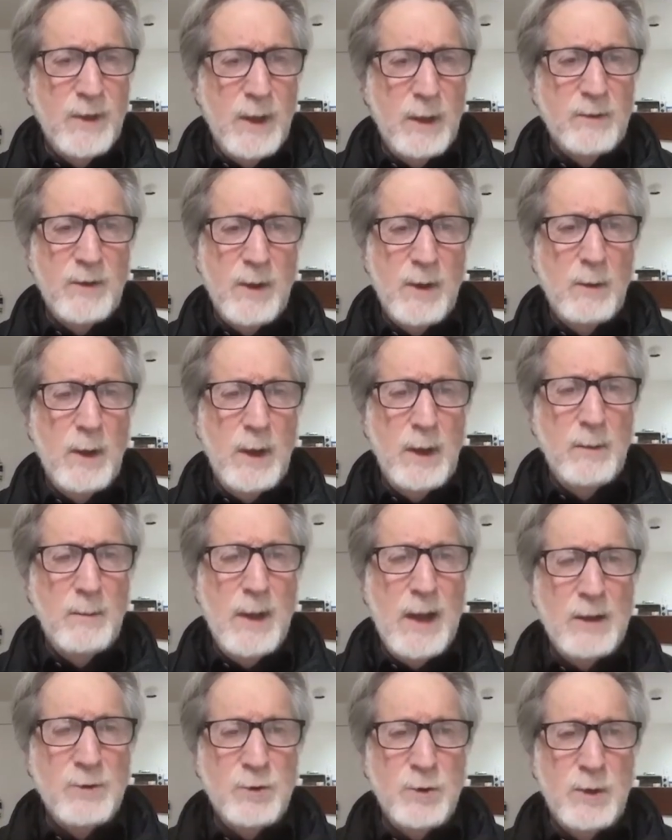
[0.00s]
That's how I
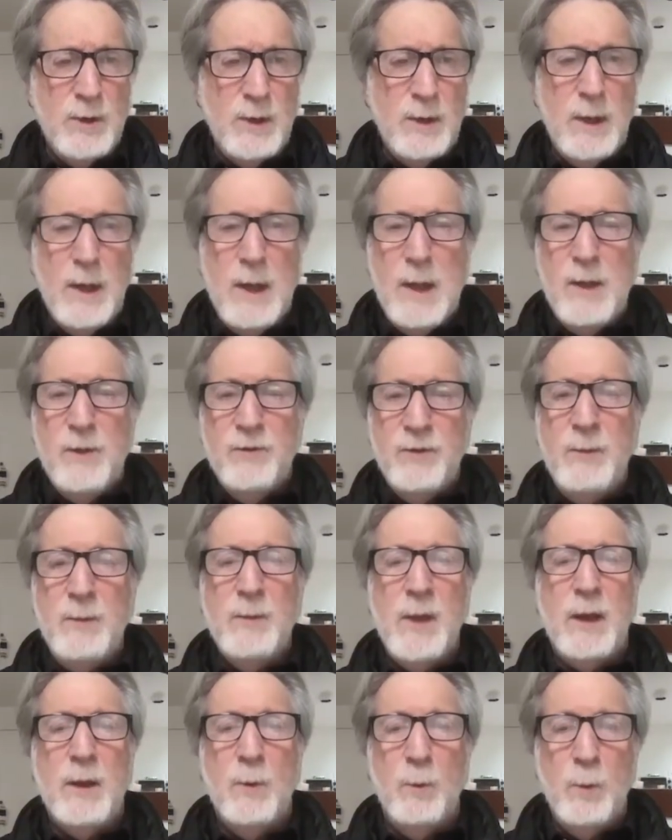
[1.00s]
imagined it. Seemed
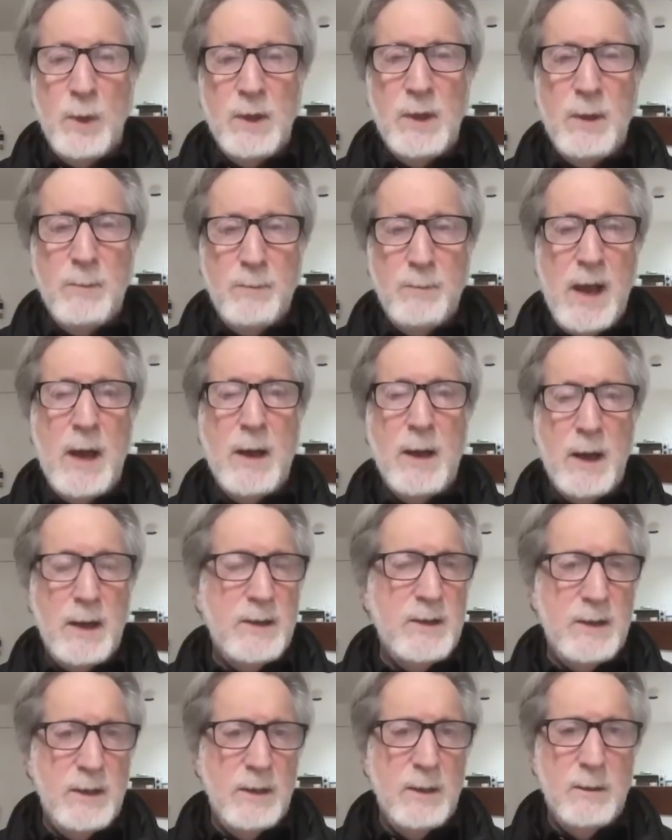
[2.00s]
like a really bad
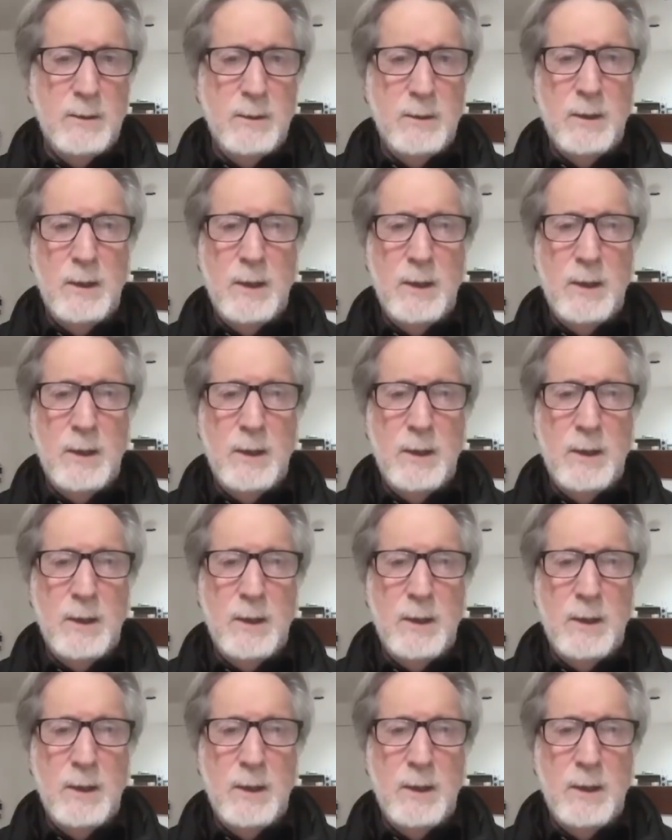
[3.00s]
idea.